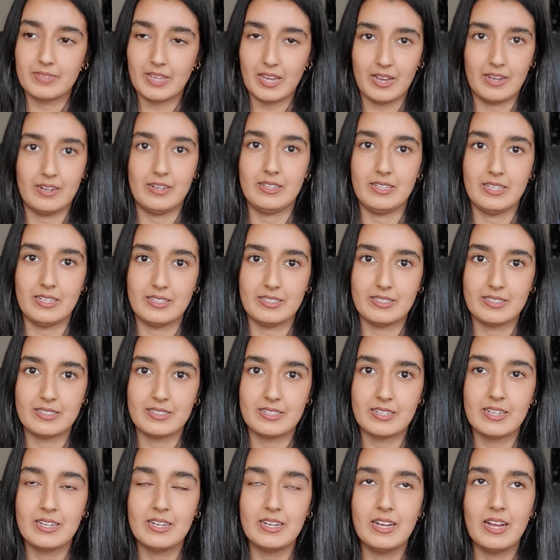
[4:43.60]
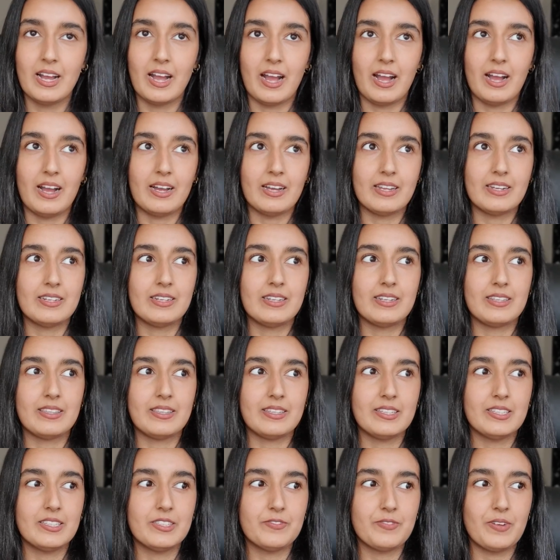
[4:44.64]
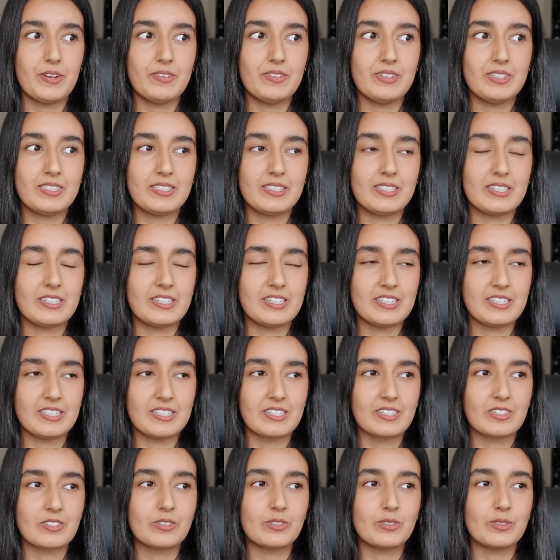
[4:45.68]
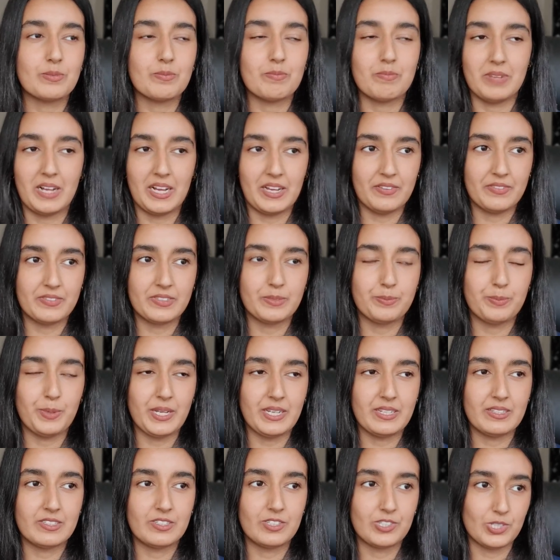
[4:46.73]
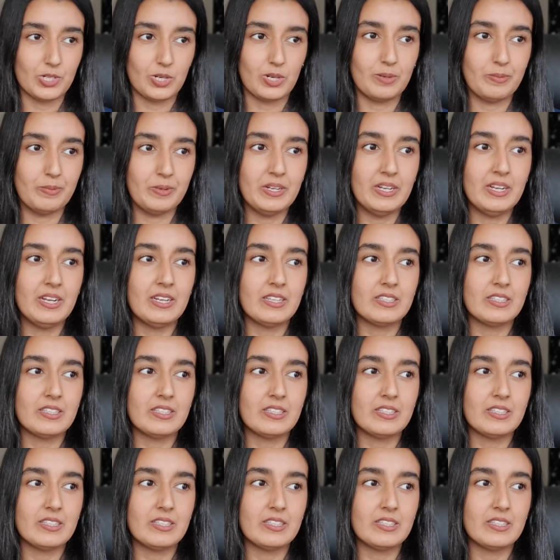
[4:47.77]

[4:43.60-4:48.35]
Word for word: analyst. And this is a very statistical maths-based job.